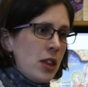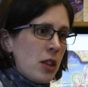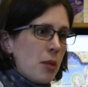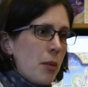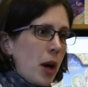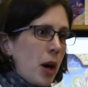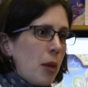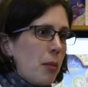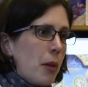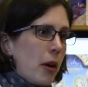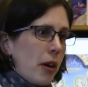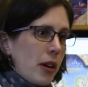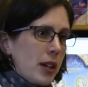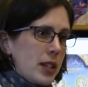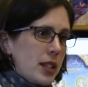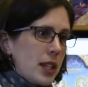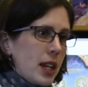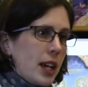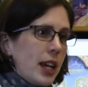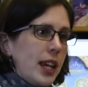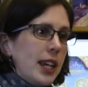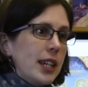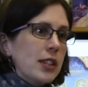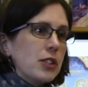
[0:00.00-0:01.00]
the
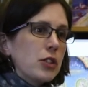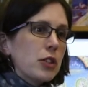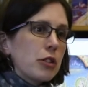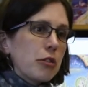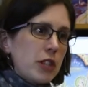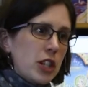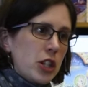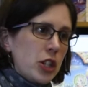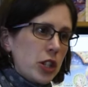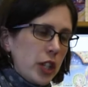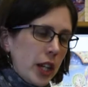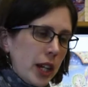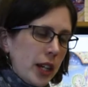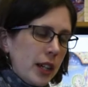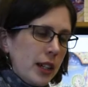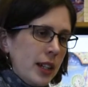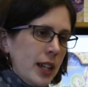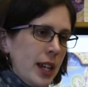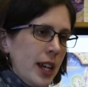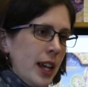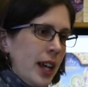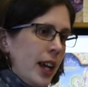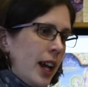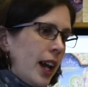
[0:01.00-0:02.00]
Mahabharata is Krishna,
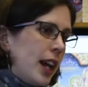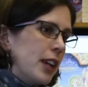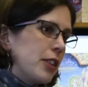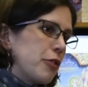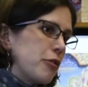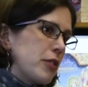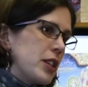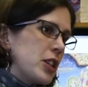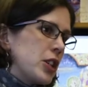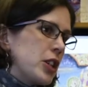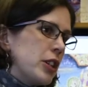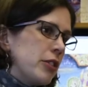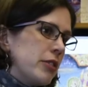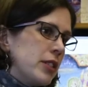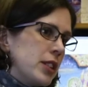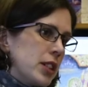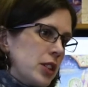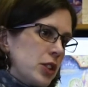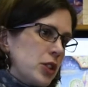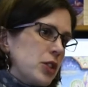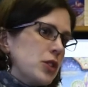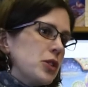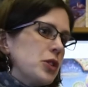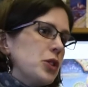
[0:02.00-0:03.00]
and Krishna is
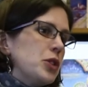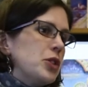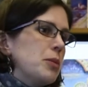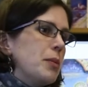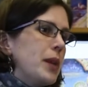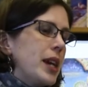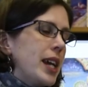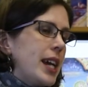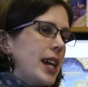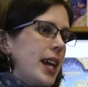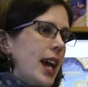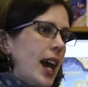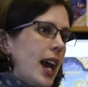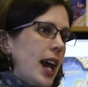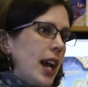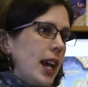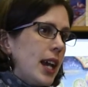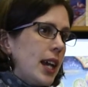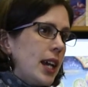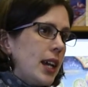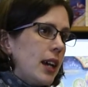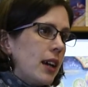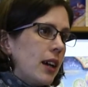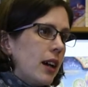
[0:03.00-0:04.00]
understood to be
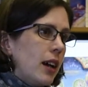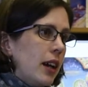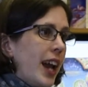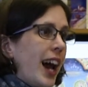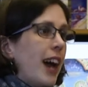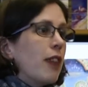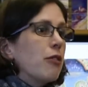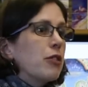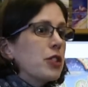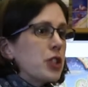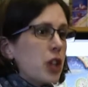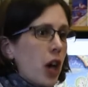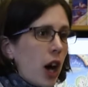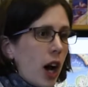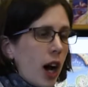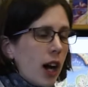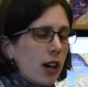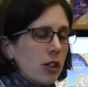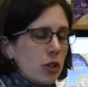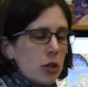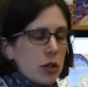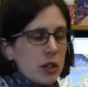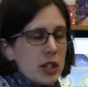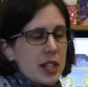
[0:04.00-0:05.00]
an
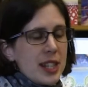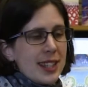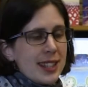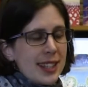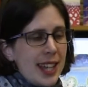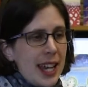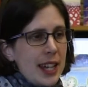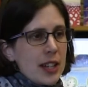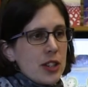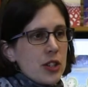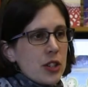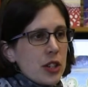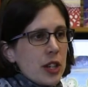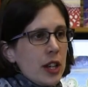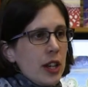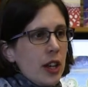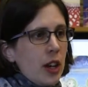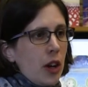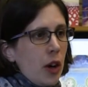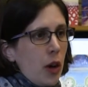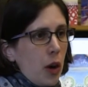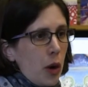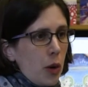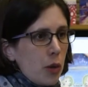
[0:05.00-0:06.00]
avatar or a descent
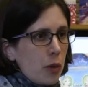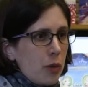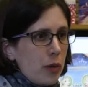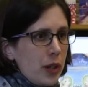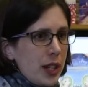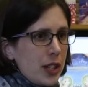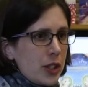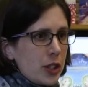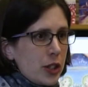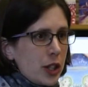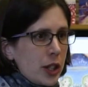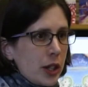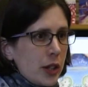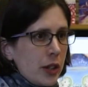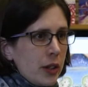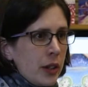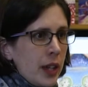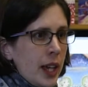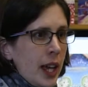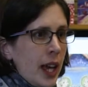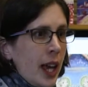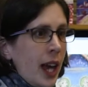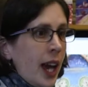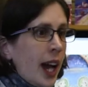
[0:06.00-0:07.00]
of Vishnu.
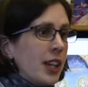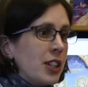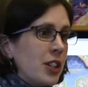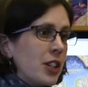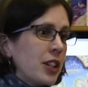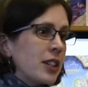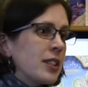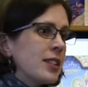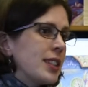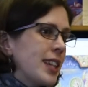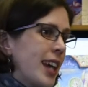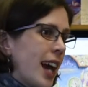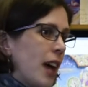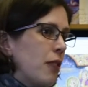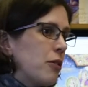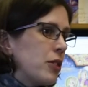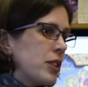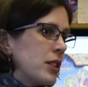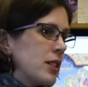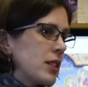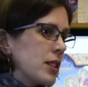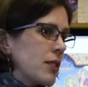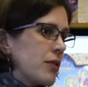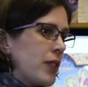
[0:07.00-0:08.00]
And you can see
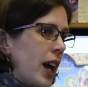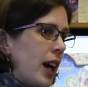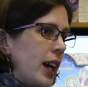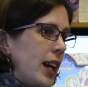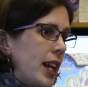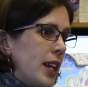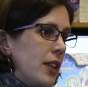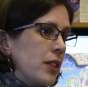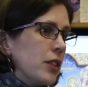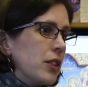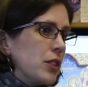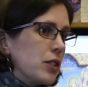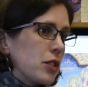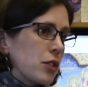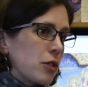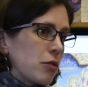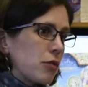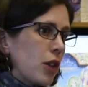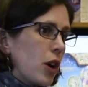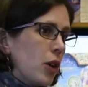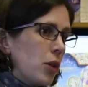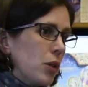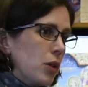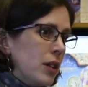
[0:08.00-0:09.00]
evidence of that in the
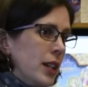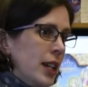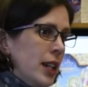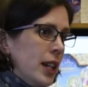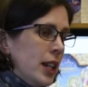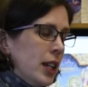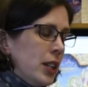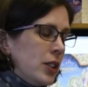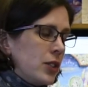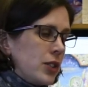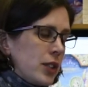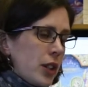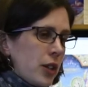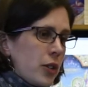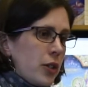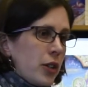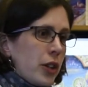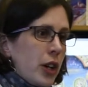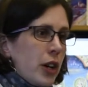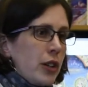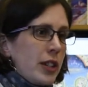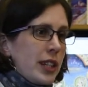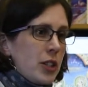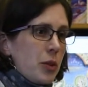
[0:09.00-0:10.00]
scroll. So not
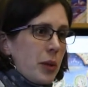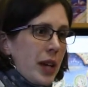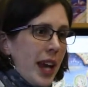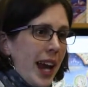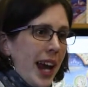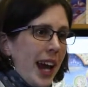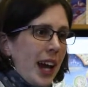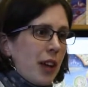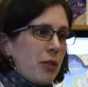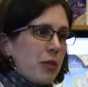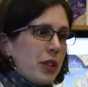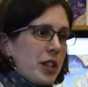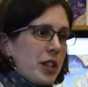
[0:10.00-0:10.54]
only do we have